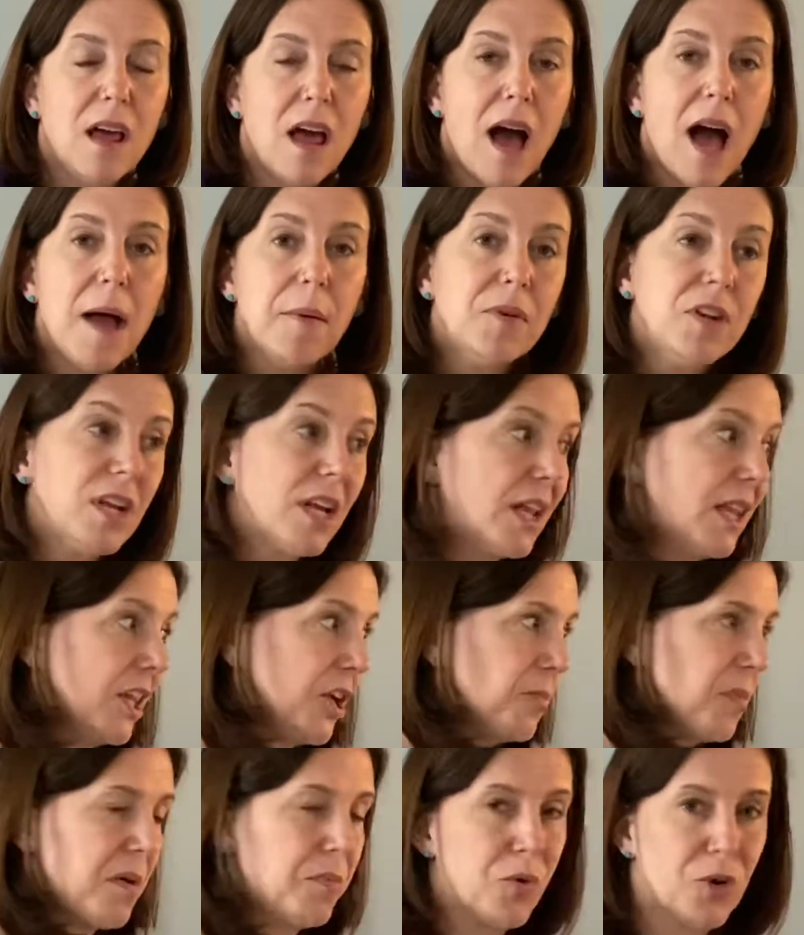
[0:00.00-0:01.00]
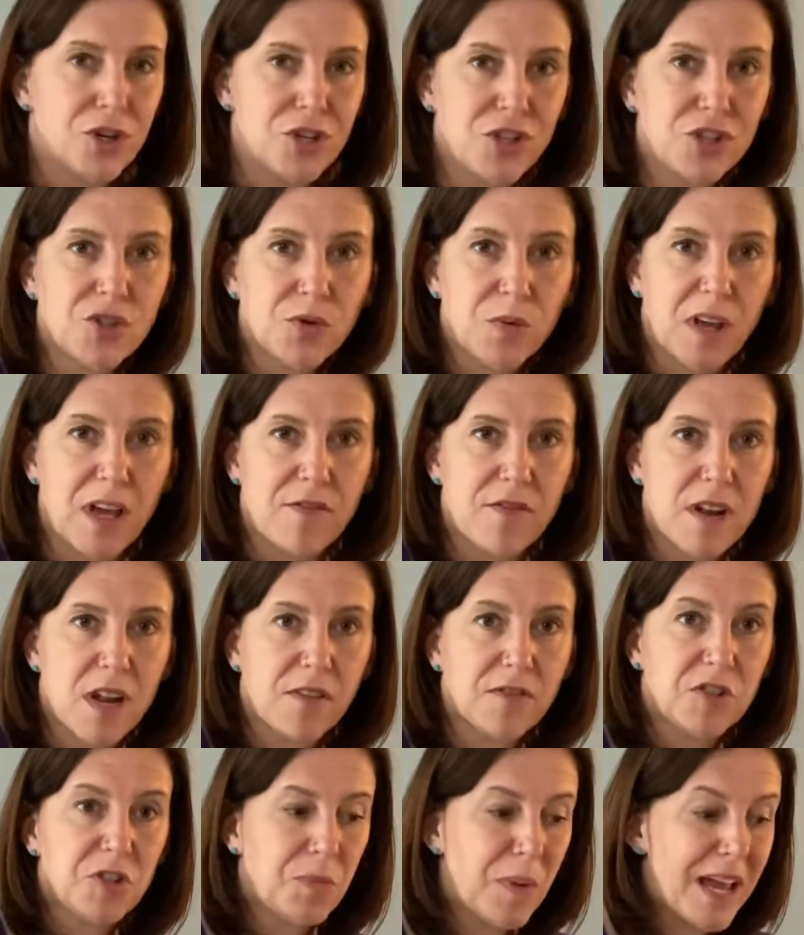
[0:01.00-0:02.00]
I'm going to clear my board just so we have enough
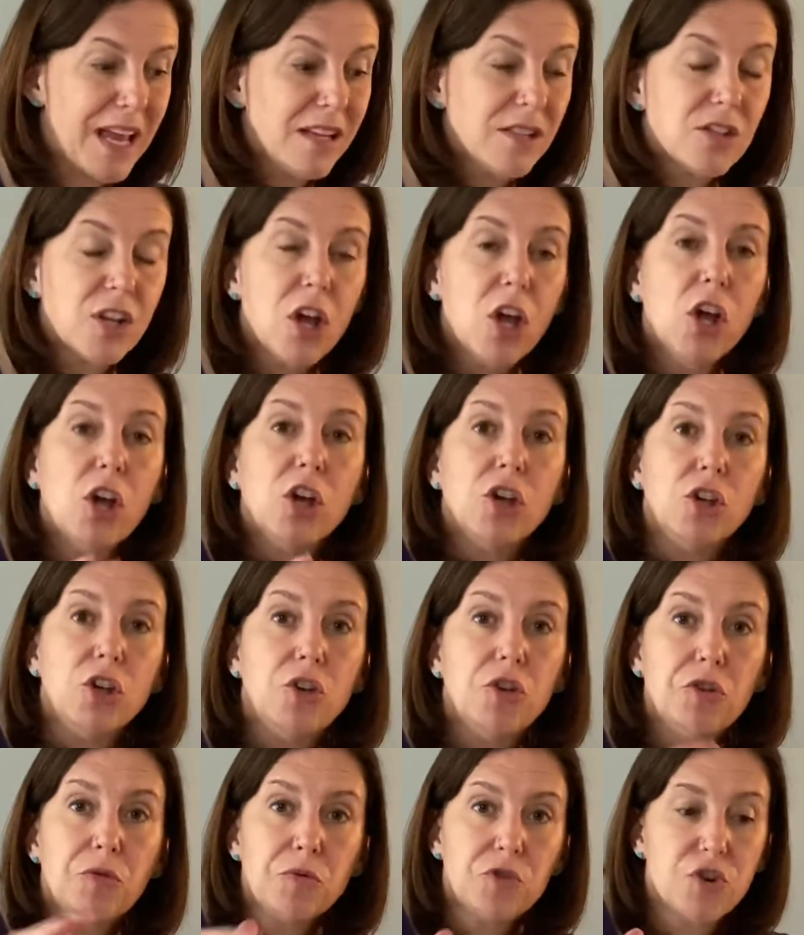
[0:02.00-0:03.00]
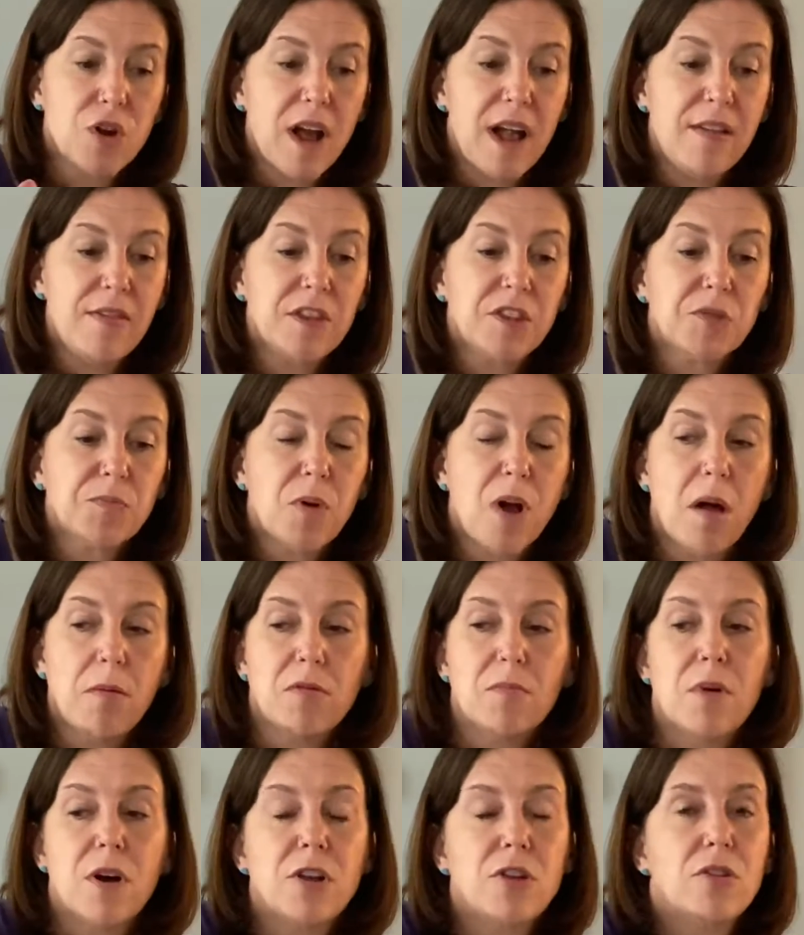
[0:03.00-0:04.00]
space. You try this
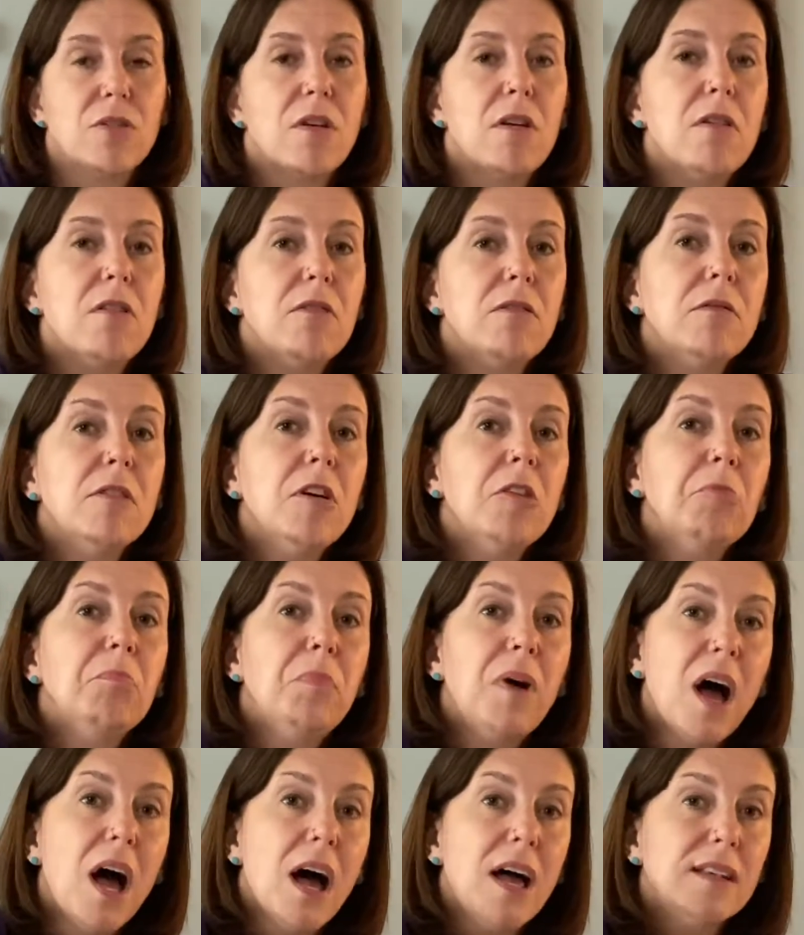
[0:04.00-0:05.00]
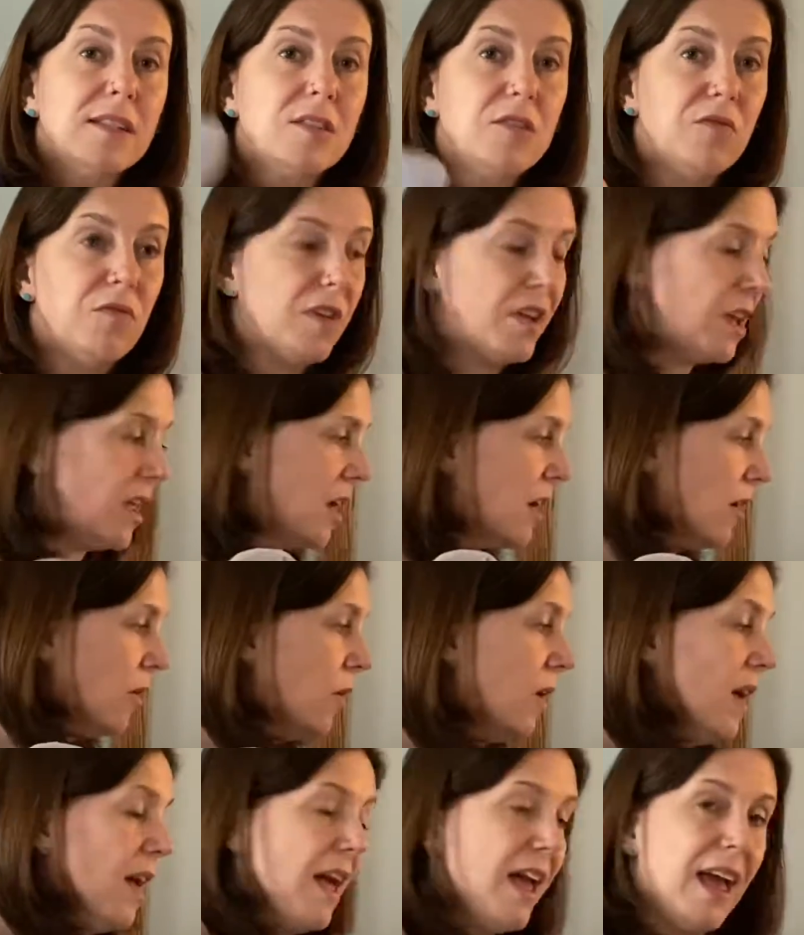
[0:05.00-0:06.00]
problem on your own, pause the video,
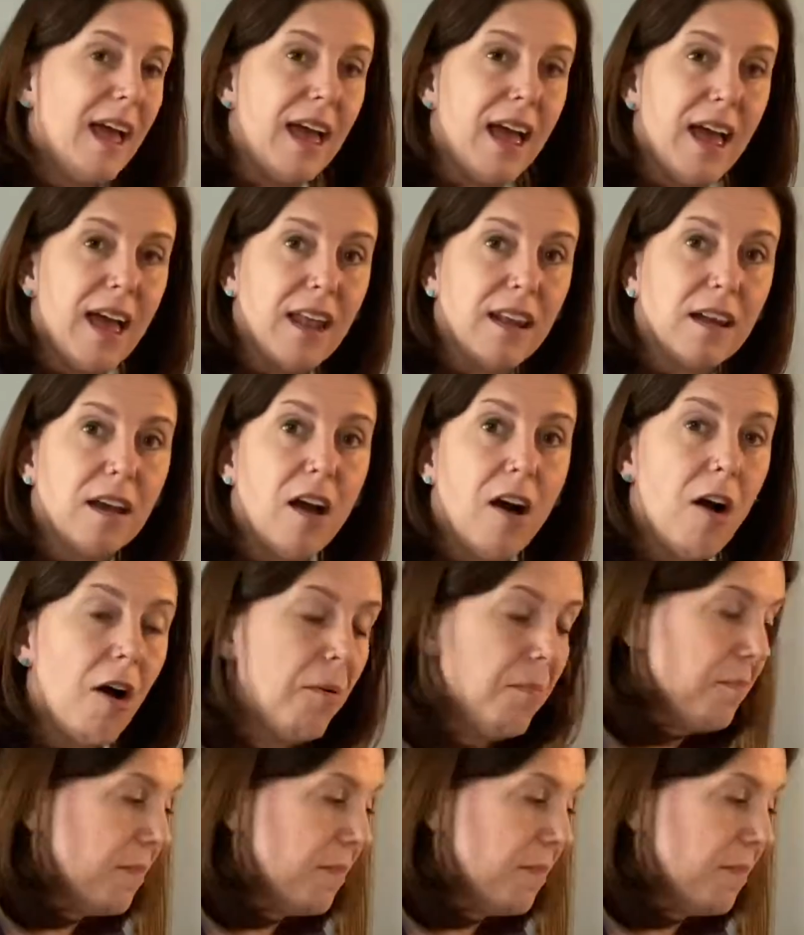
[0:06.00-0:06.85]
and come